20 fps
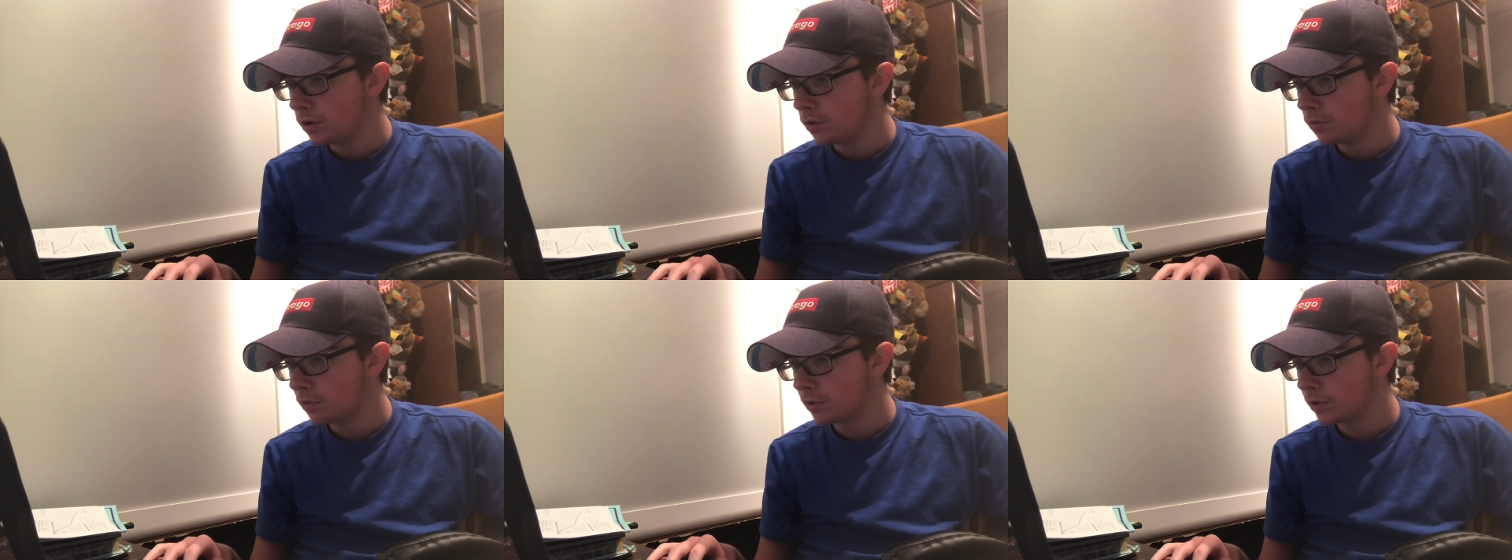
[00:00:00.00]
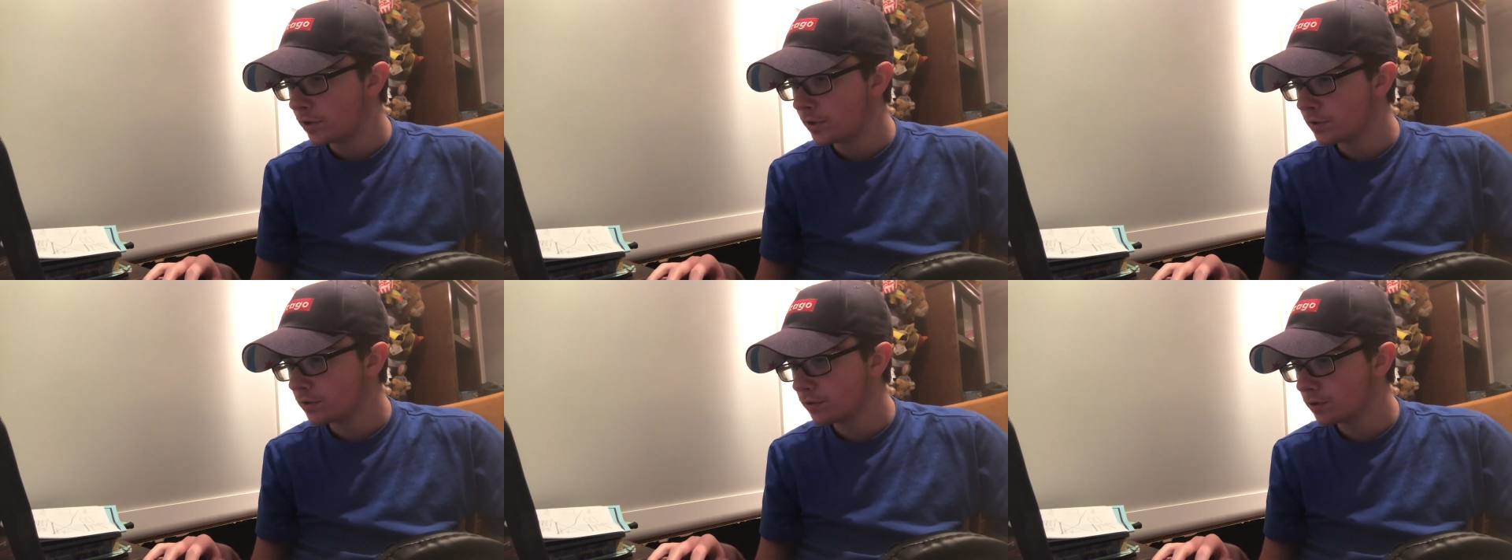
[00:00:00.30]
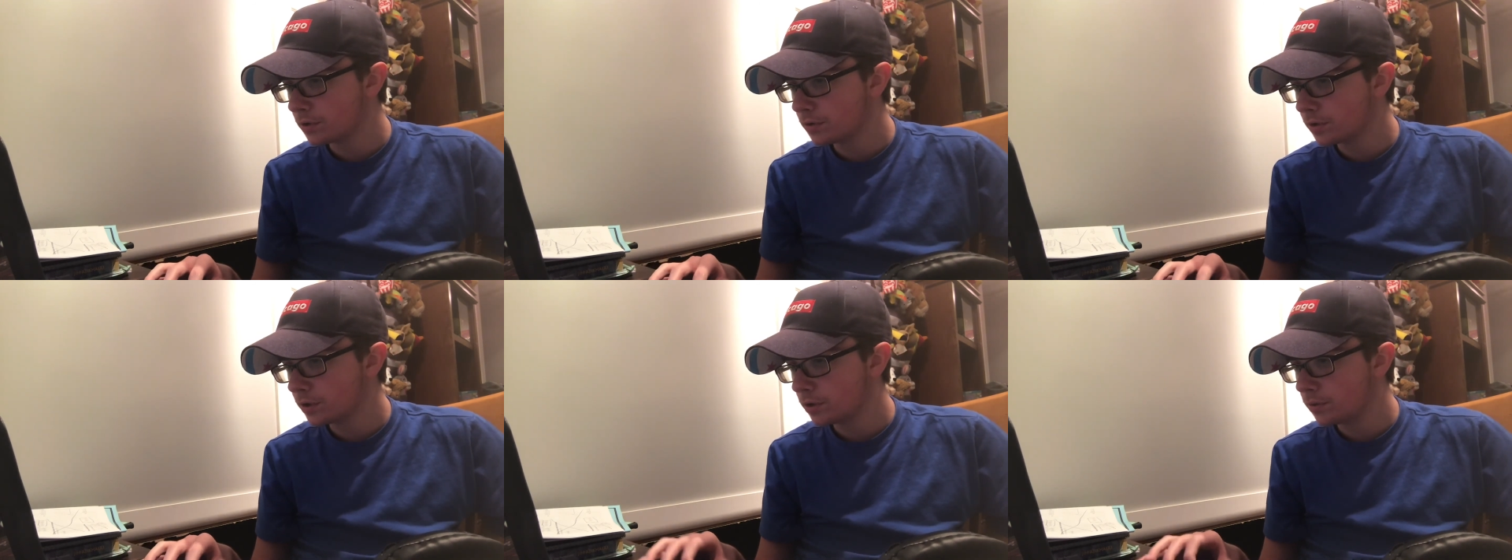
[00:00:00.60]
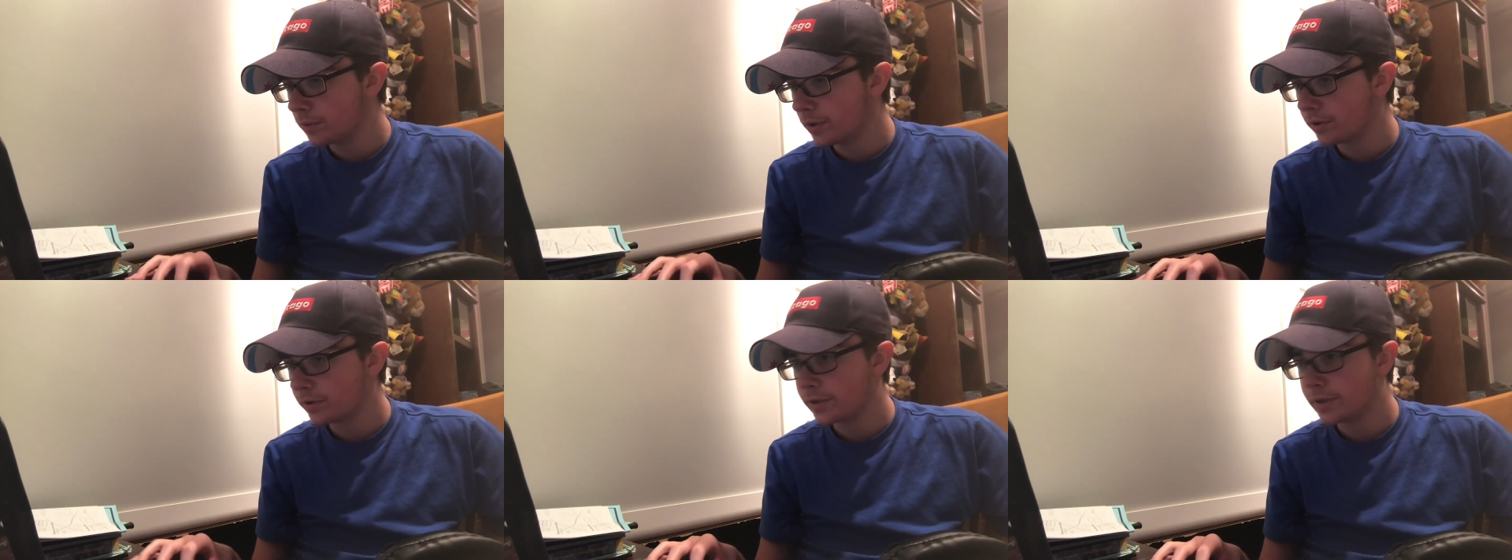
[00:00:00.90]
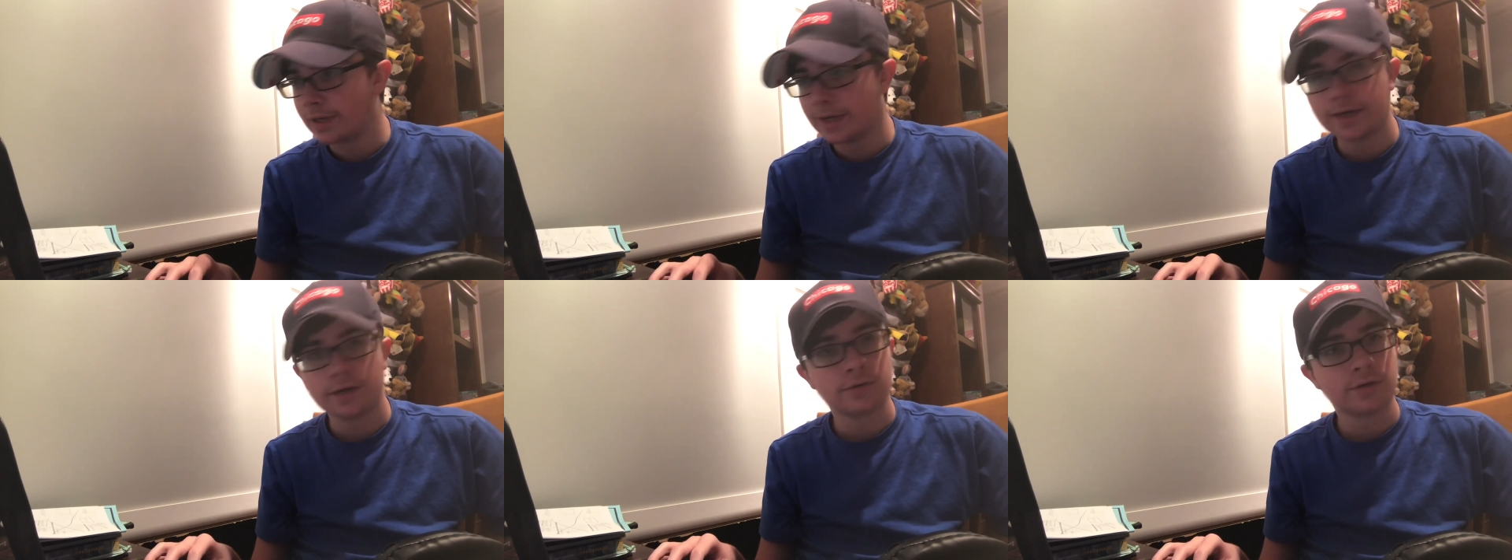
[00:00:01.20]
where he's literally
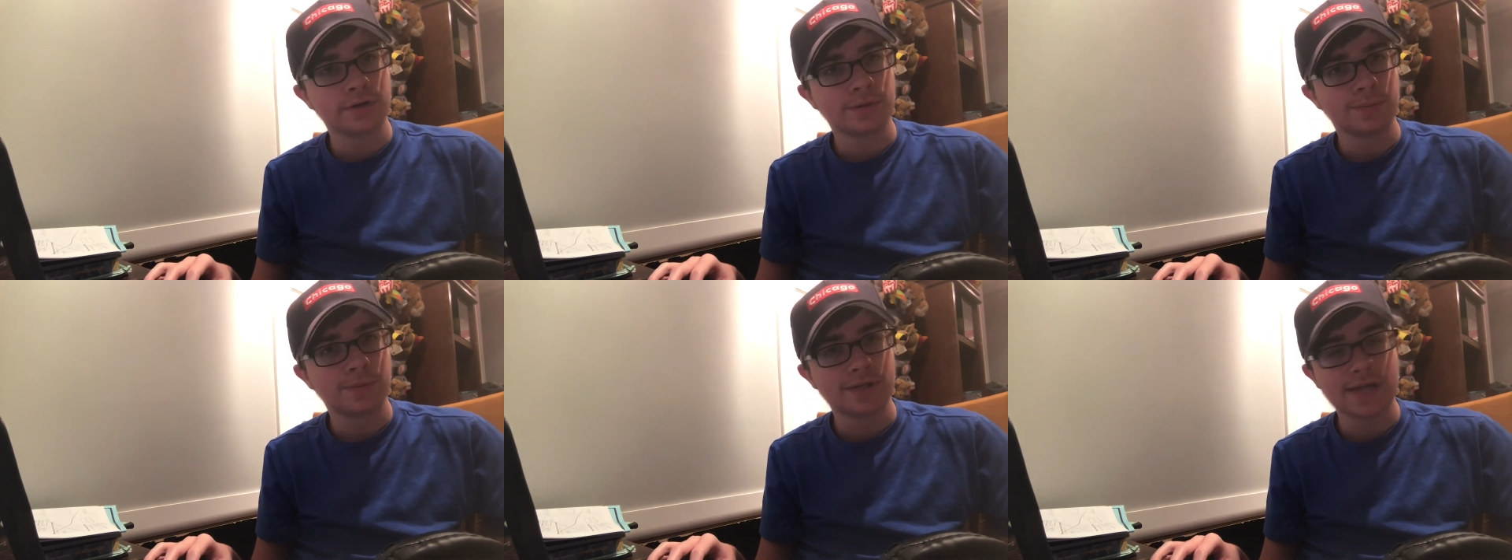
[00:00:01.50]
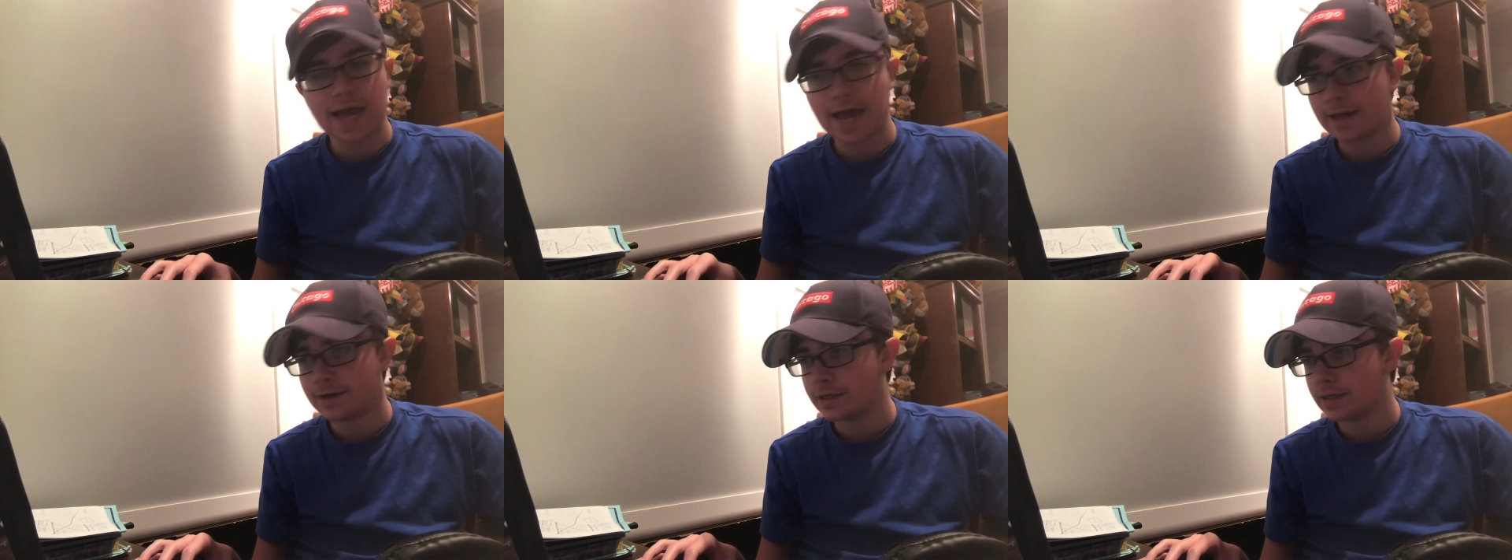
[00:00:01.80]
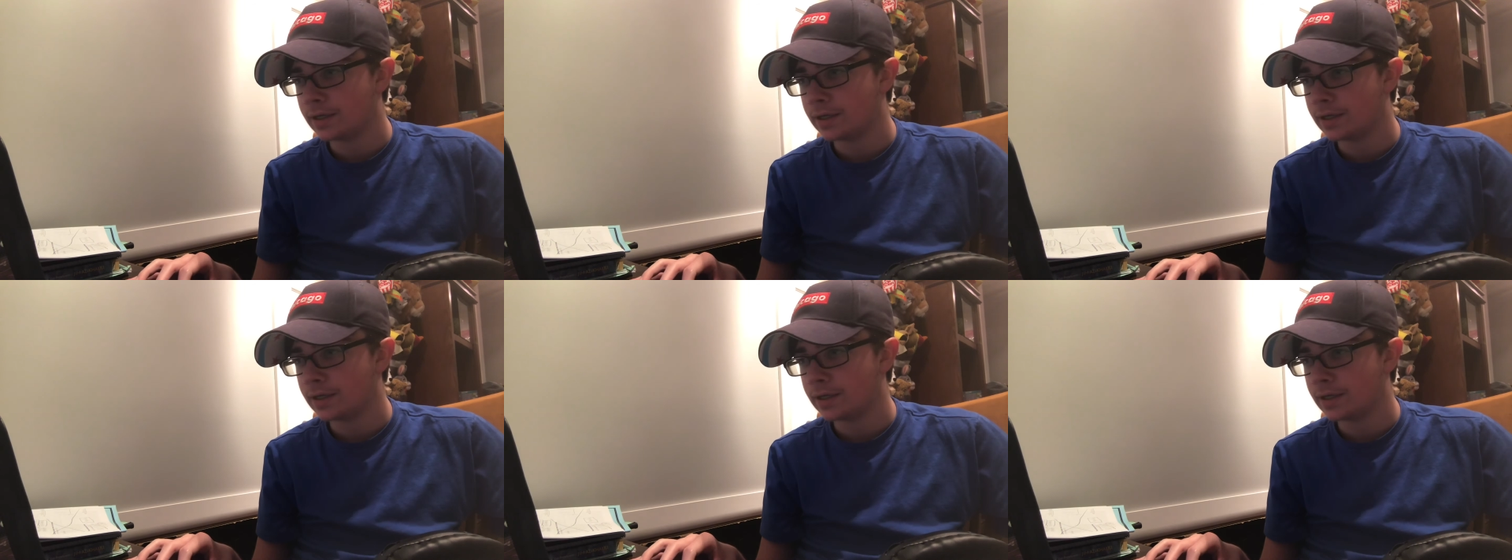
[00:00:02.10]
wearing a Christmas hat.